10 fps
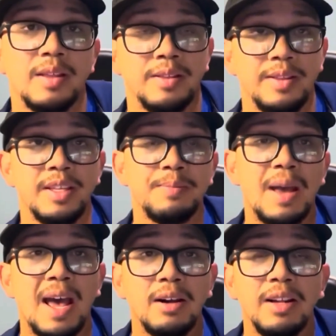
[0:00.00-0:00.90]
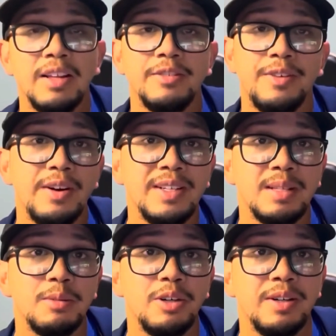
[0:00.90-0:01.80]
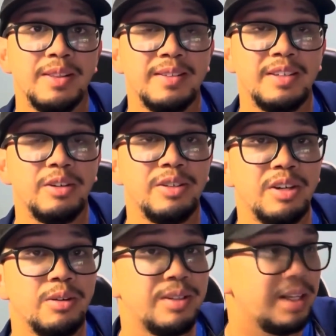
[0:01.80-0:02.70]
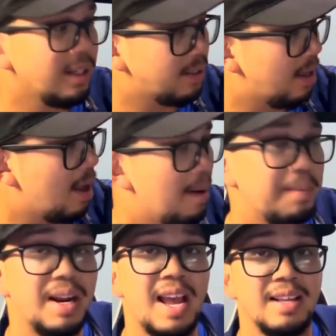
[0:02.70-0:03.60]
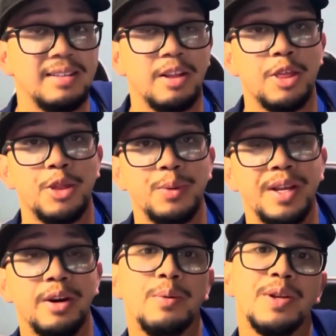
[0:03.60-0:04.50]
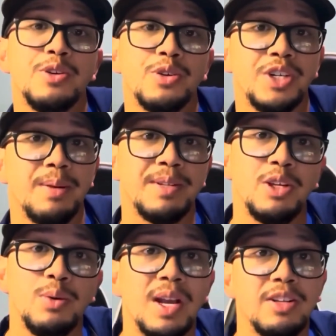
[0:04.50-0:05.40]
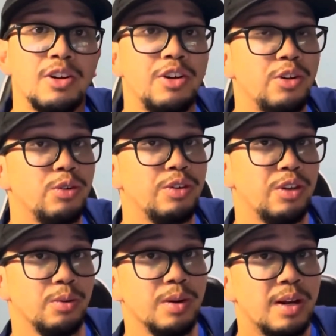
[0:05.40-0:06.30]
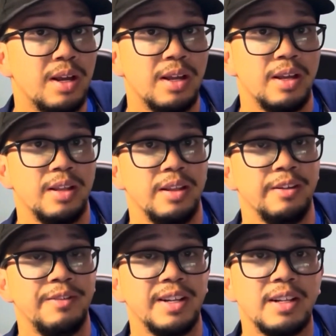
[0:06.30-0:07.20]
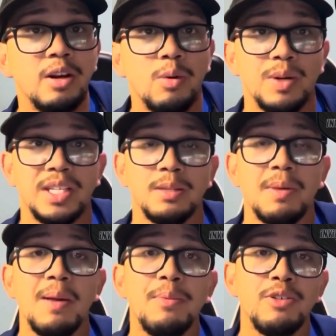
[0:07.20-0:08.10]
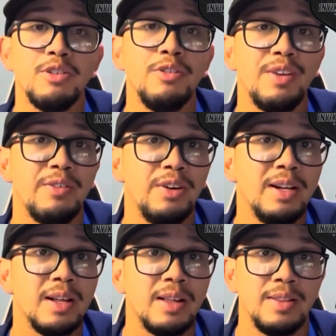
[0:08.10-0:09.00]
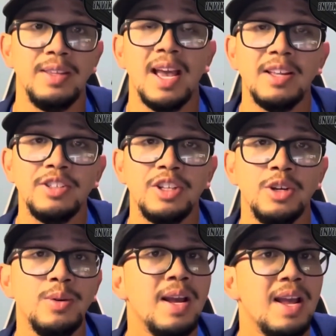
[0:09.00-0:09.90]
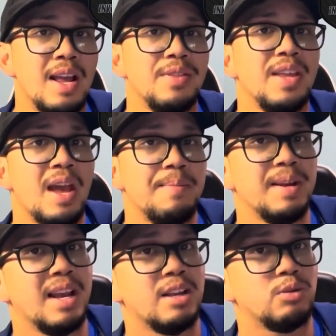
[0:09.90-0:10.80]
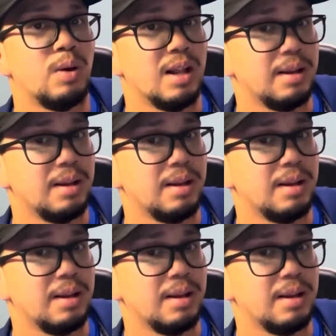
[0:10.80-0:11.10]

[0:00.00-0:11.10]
This paddle is very similar to the 006, but it has the three original shapes that you guys are used to. The Invicta, which is my personal favorite, the S2, and the Epic as well.